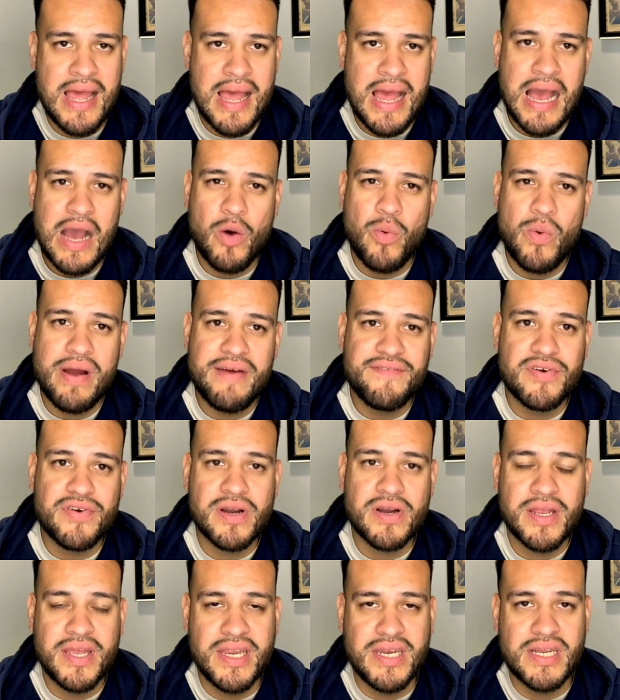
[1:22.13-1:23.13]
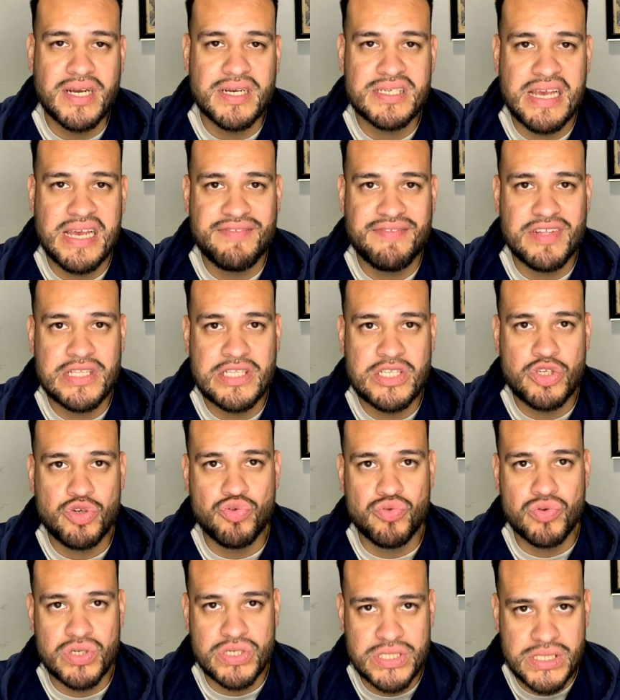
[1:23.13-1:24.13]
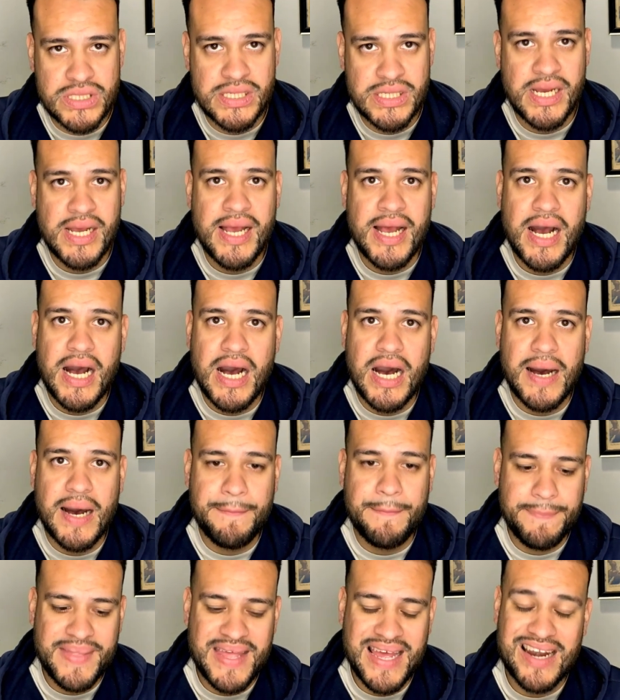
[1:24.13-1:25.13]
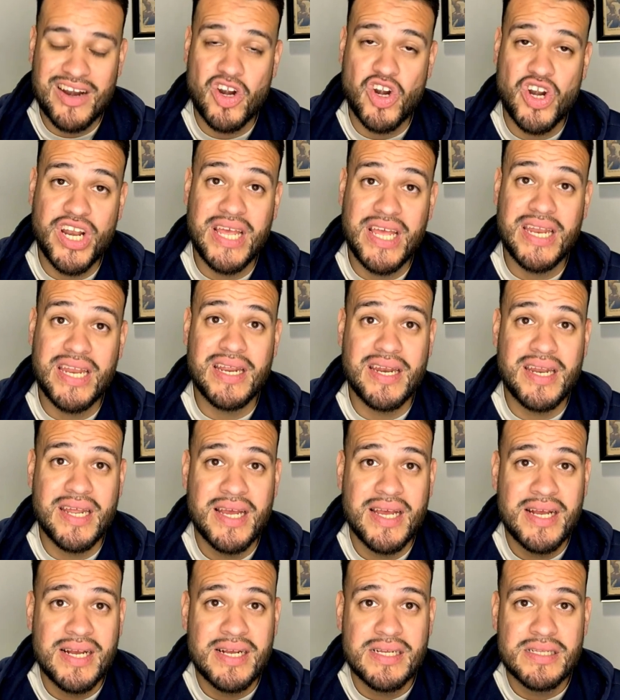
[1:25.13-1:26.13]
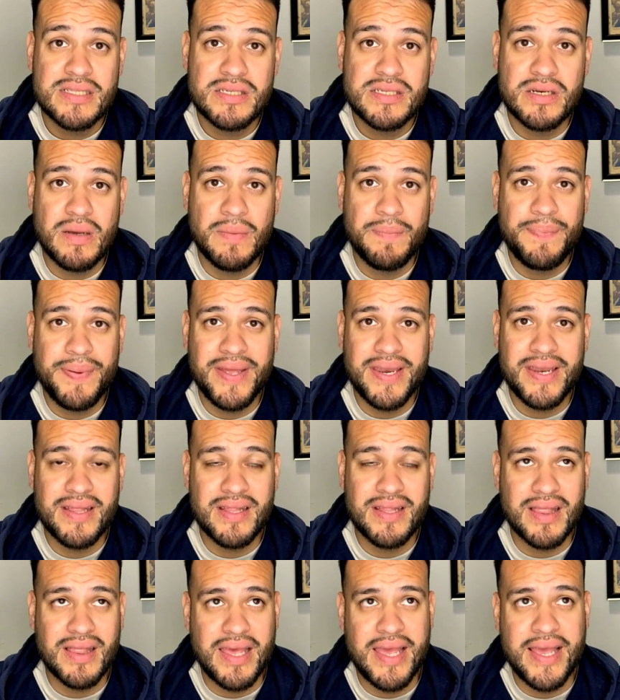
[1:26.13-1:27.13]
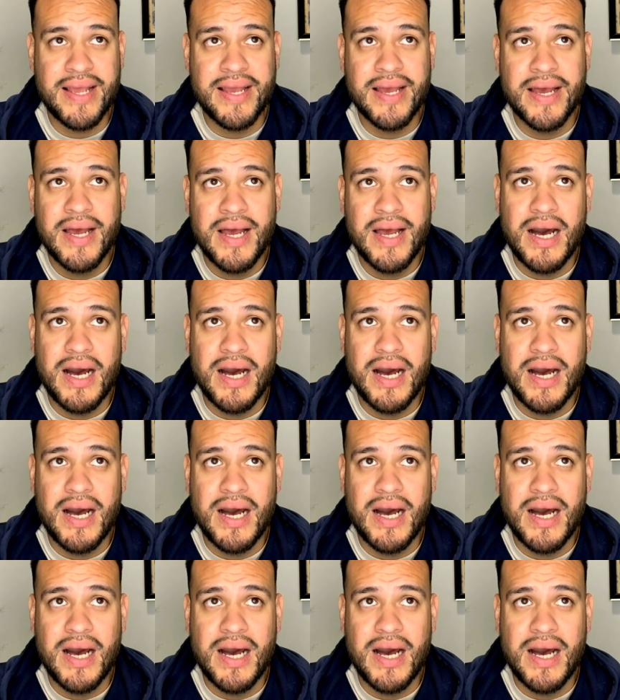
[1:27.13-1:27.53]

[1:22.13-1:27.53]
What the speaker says: However, he does have the tools that are needed to compete in the league.